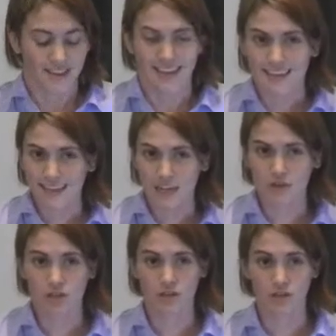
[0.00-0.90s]
Yet
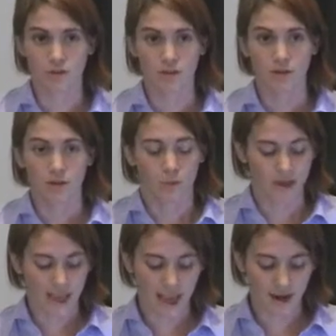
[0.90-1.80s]
here too,
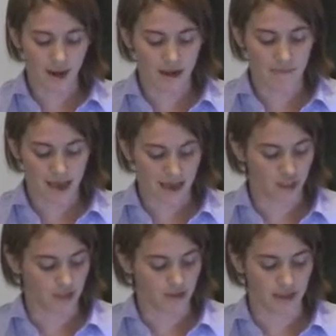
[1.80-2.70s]
we cannot
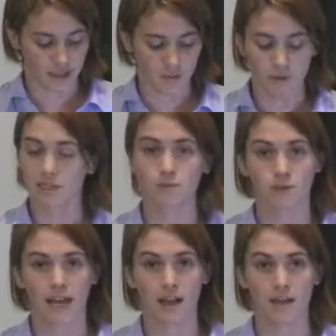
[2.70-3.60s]
imagine that this police
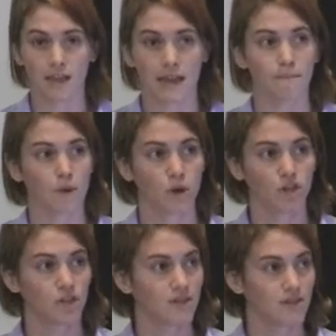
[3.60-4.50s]
brutality
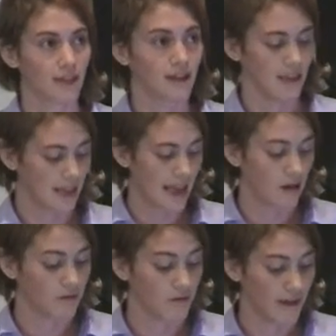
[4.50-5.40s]
emerged suddenly
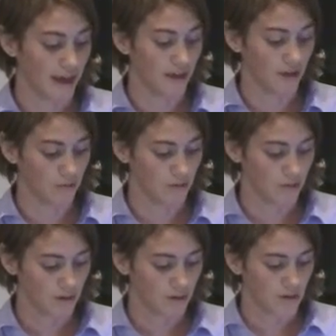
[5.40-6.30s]
out of a vacuum,
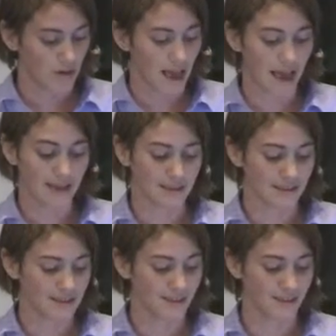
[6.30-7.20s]
as
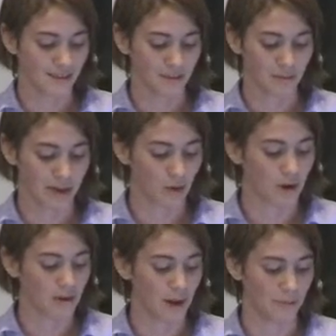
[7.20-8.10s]

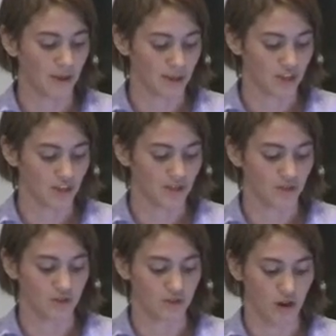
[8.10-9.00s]
minority
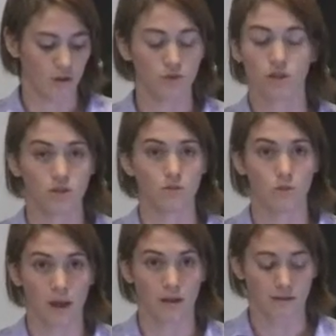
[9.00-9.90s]
populations know too
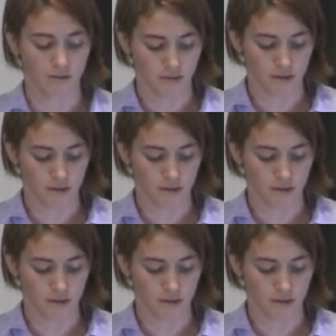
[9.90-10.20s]
well.